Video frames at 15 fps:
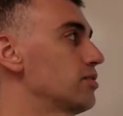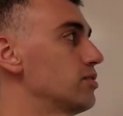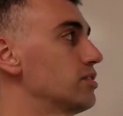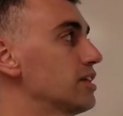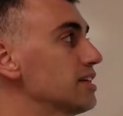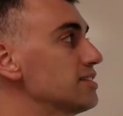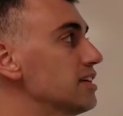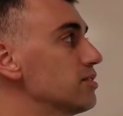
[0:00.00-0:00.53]
And
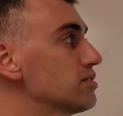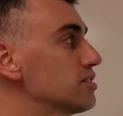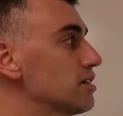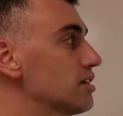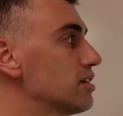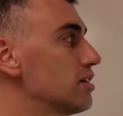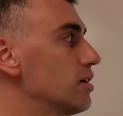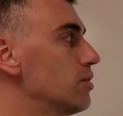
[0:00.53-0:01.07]
that's how it's going
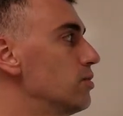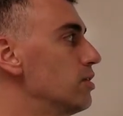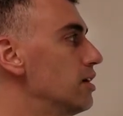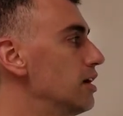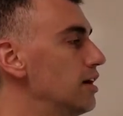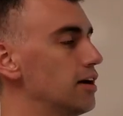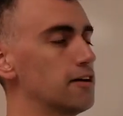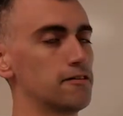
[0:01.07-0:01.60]
to go
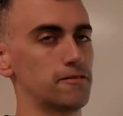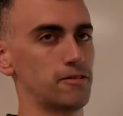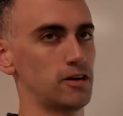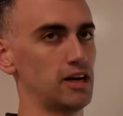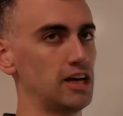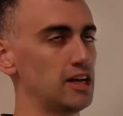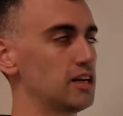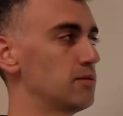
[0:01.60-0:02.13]
for
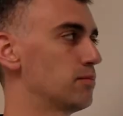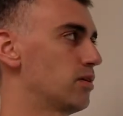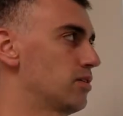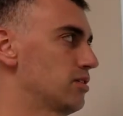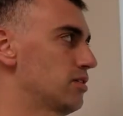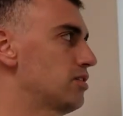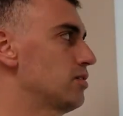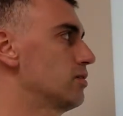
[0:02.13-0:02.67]
any molecule.